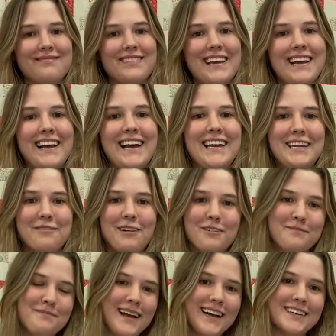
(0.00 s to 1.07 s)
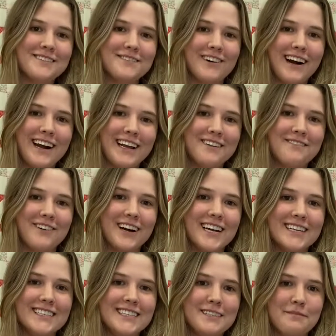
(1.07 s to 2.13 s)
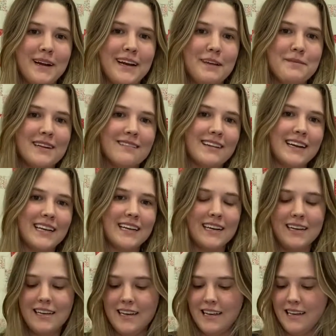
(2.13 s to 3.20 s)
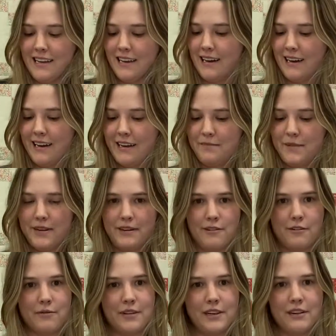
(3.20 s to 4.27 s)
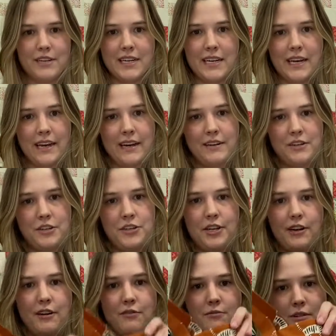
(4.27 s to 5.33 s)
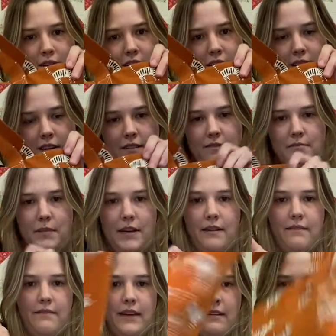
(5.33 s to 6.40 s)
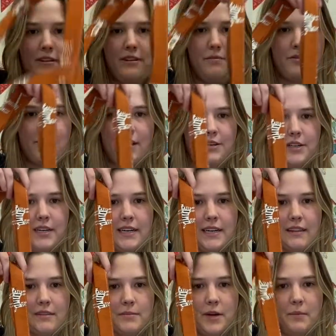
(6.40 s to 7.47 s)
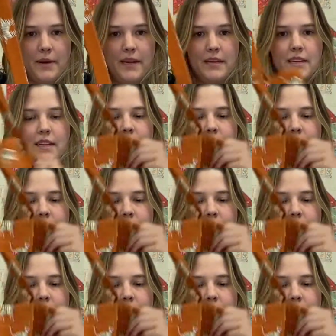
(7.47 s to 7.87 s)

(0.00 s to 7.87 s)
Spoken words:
Hey guys, welcome back to Friday at Fran's. My name is Lydia. I am here with you today to share one of my favorite projects at the moment,